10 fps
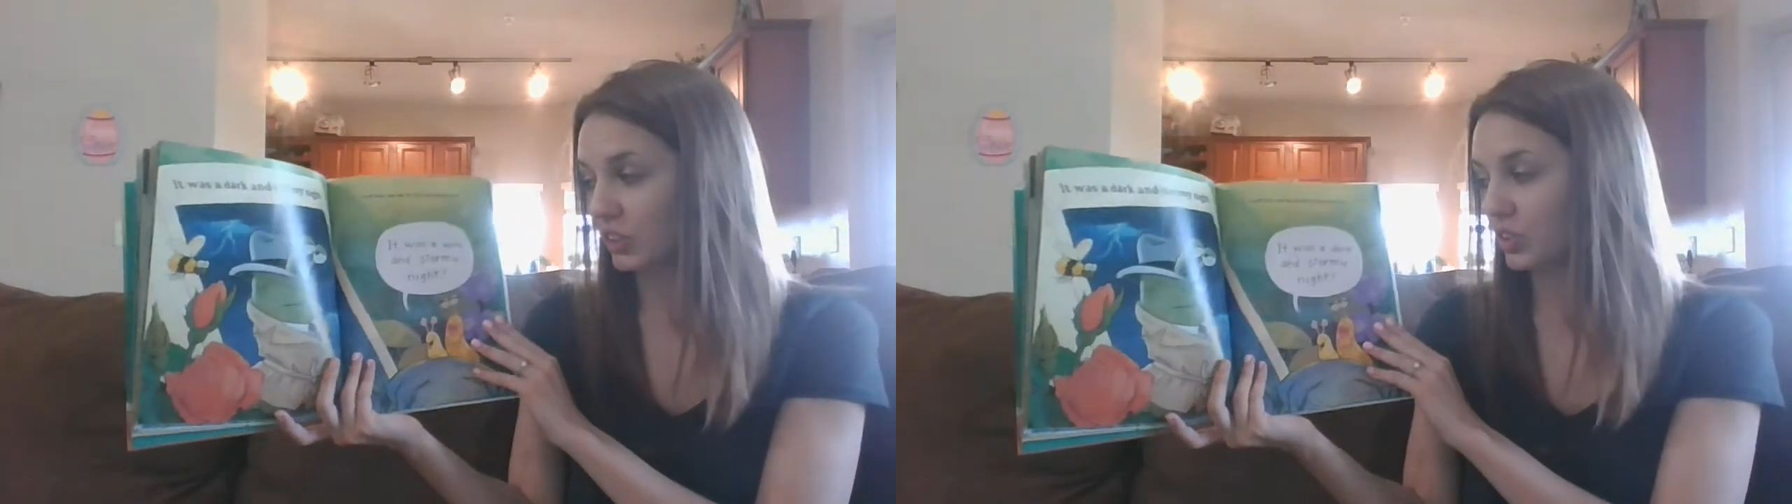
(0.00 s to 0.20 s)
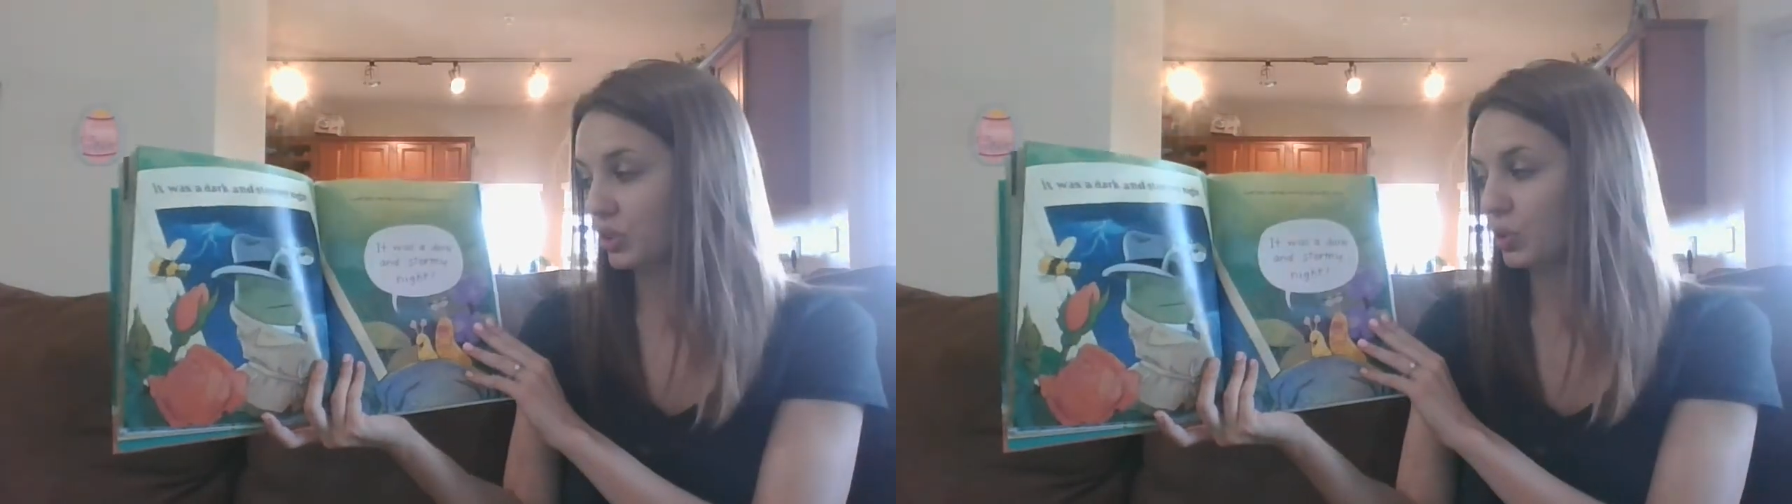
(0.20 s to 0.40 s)

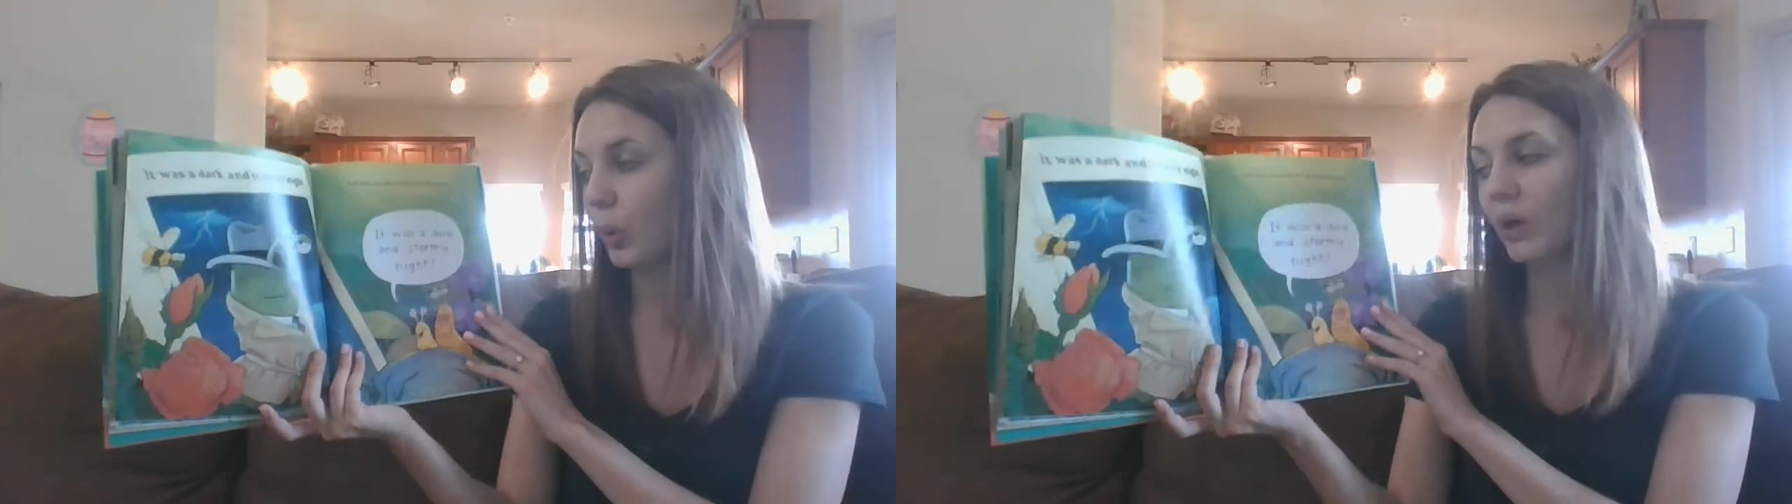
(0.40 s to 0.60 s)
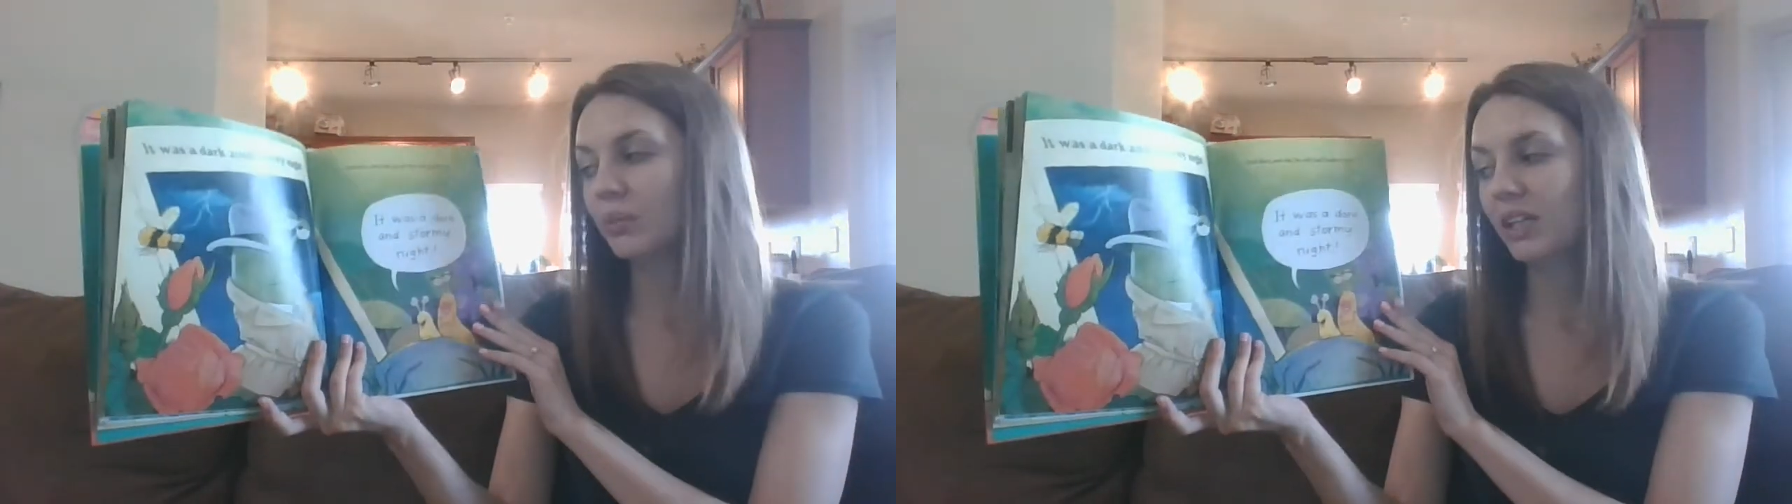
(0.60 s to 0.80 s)

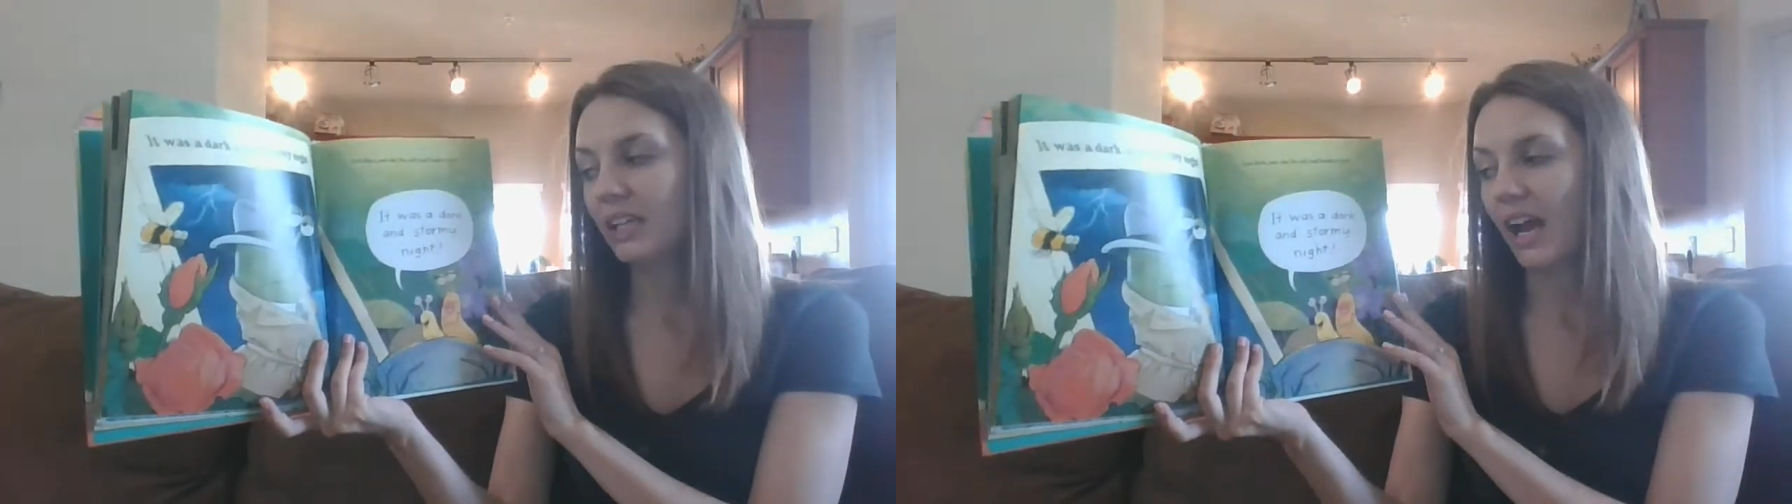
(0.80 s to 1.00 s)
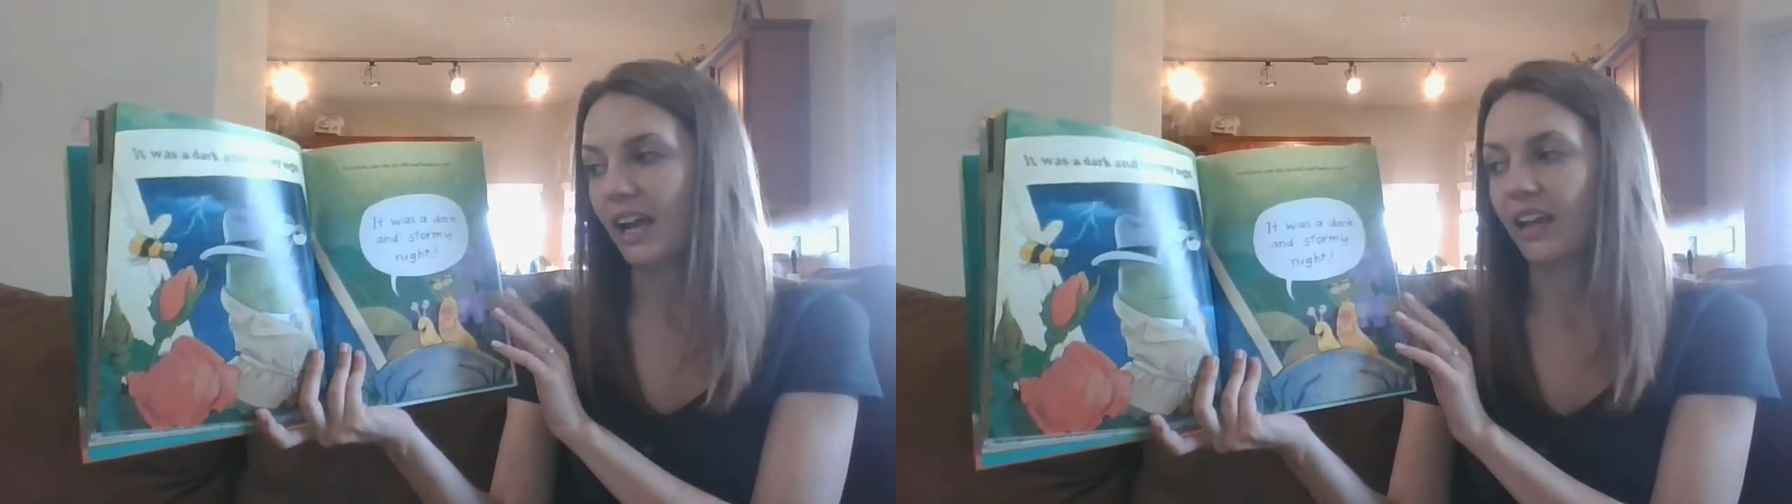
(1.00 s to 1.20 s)
stormy
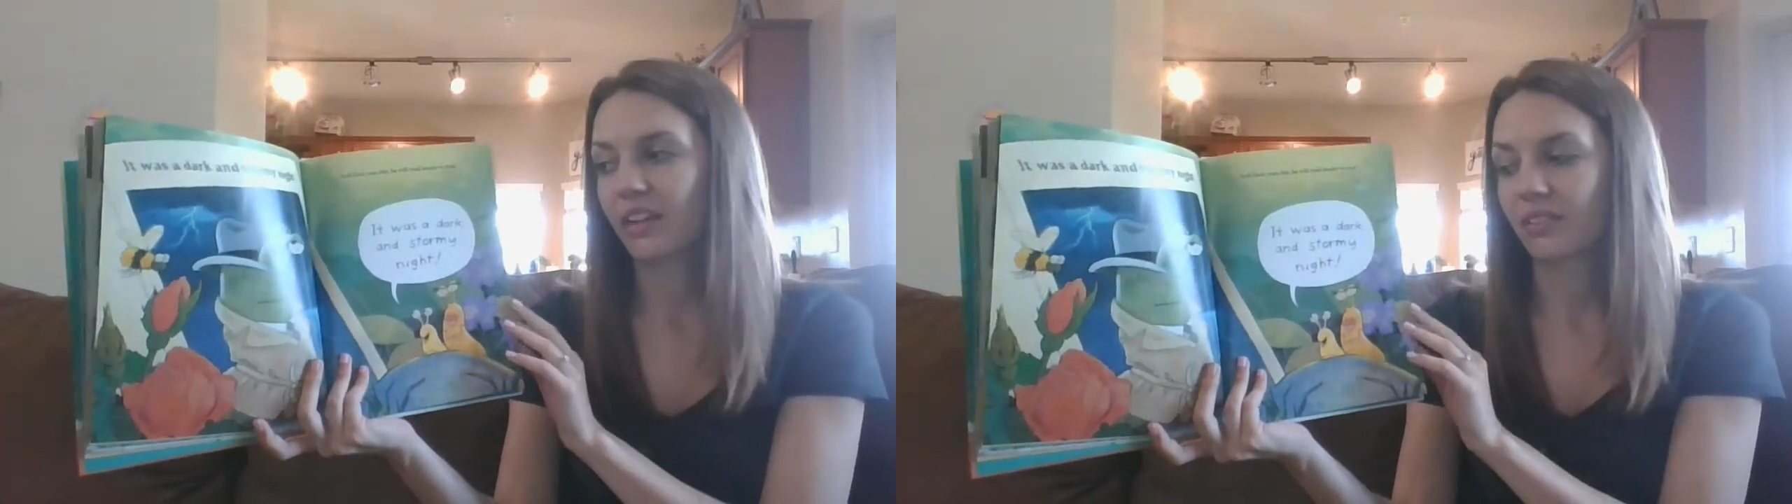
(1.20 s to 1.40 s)
night.